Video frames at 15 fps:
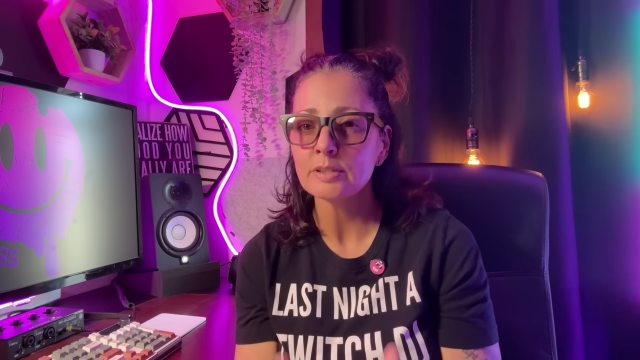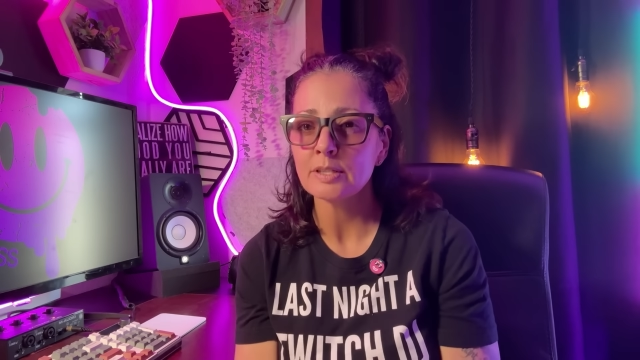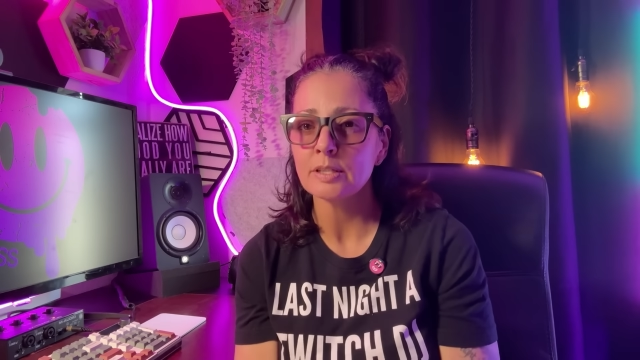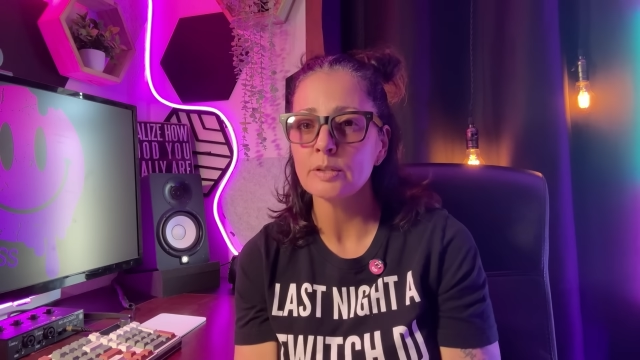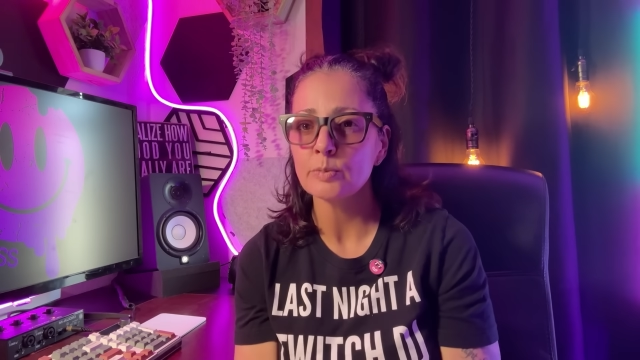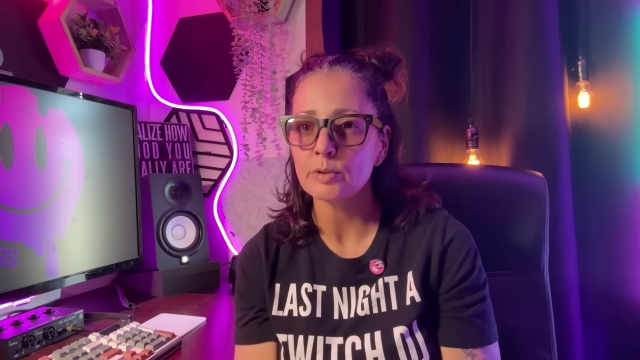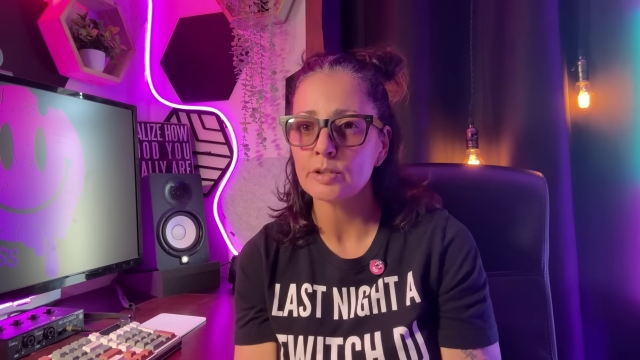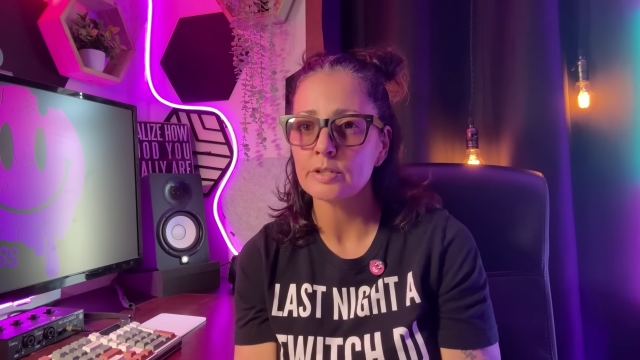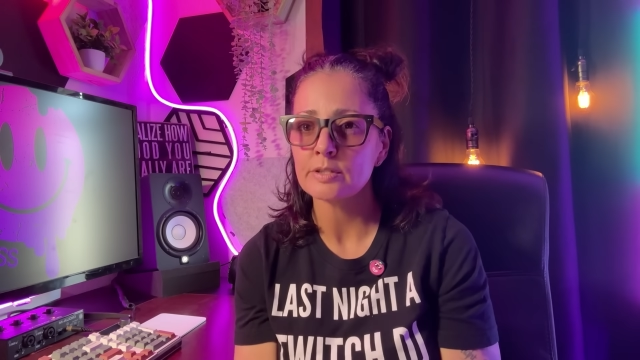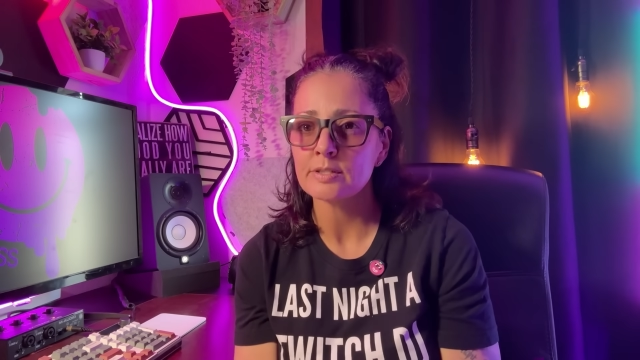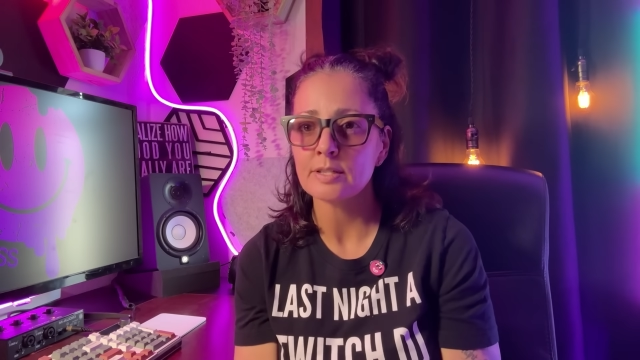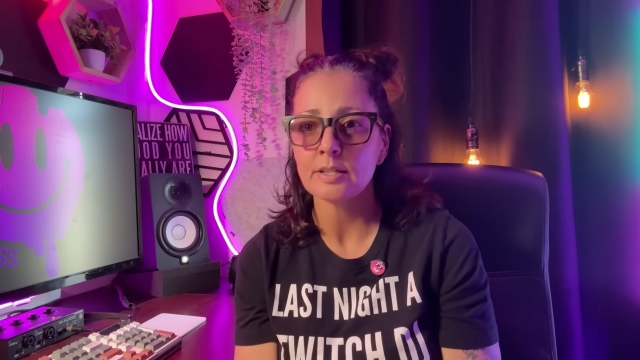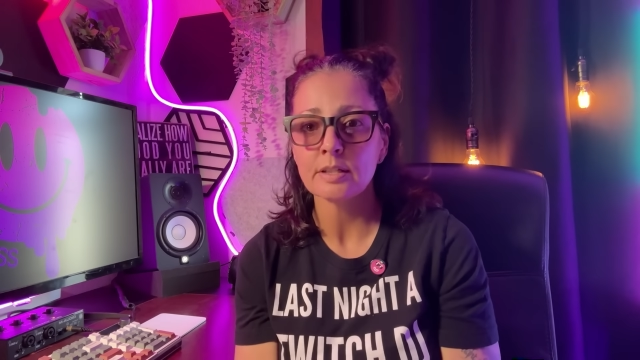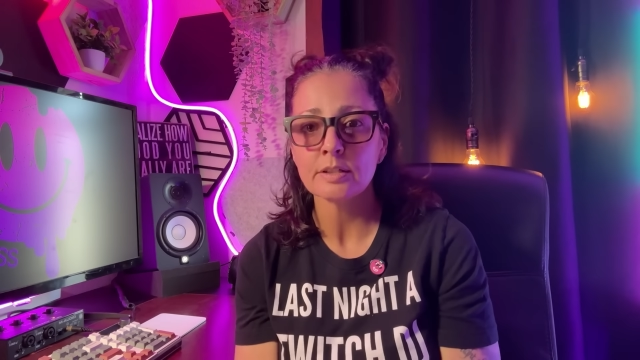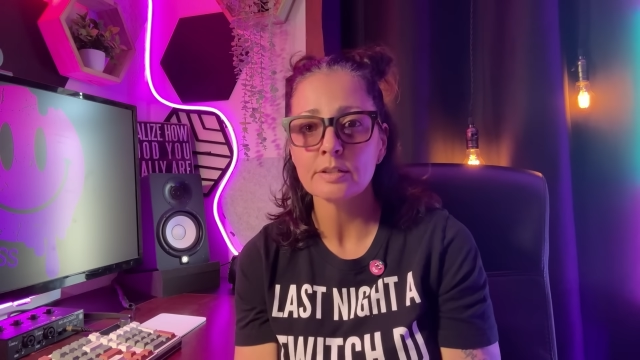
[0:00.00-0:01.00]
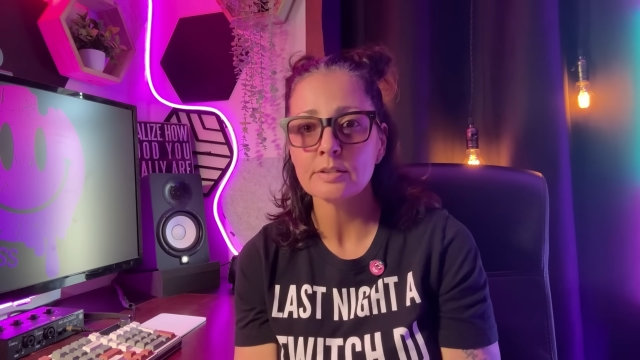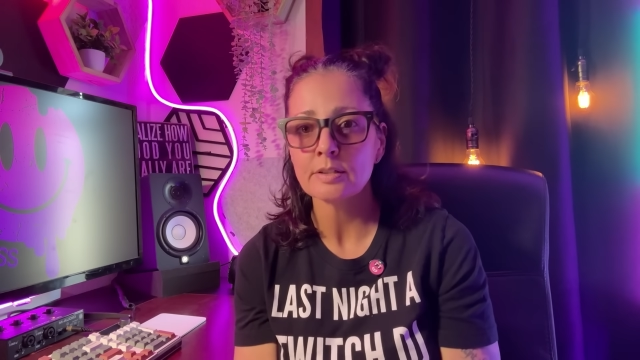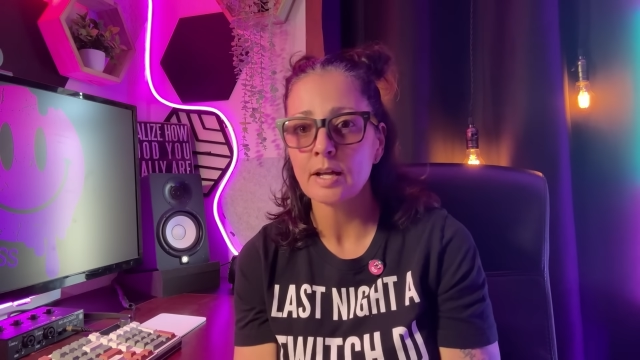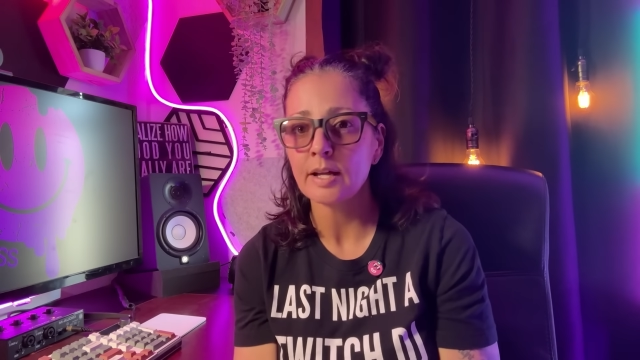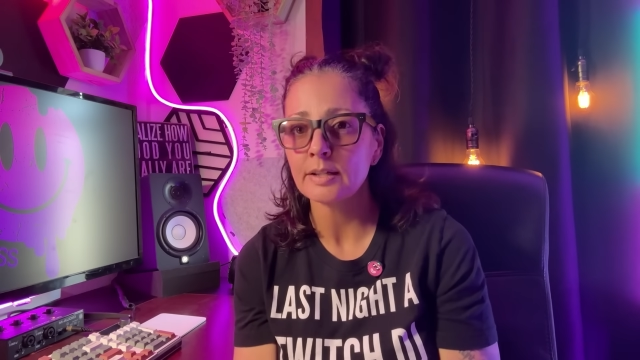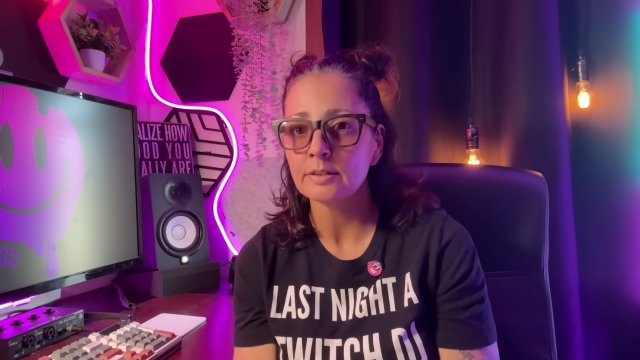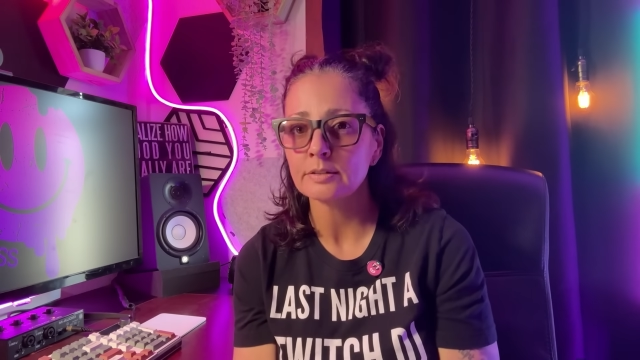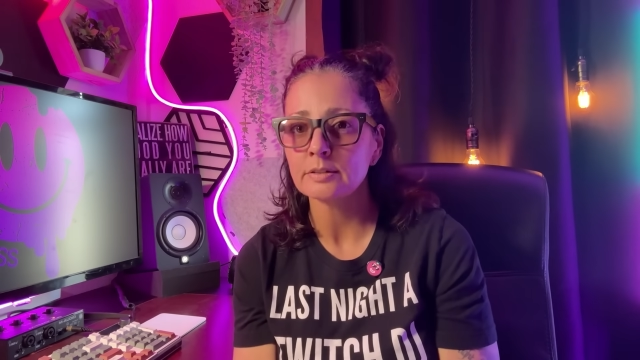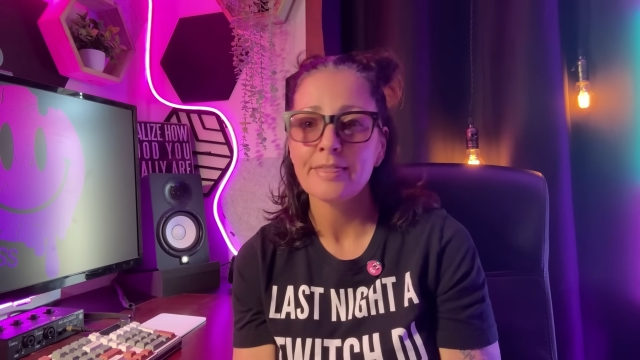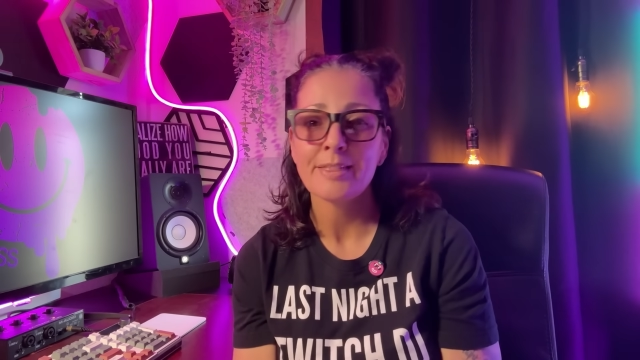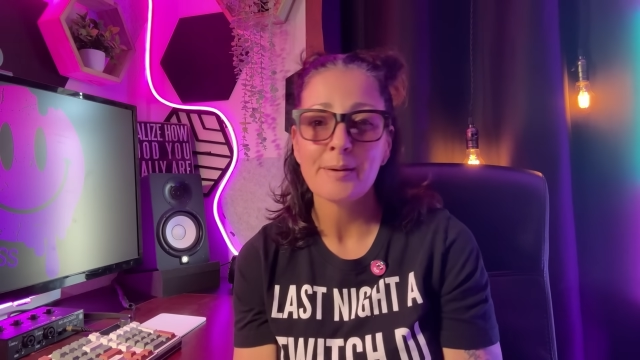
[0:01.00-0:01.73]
keywords in your title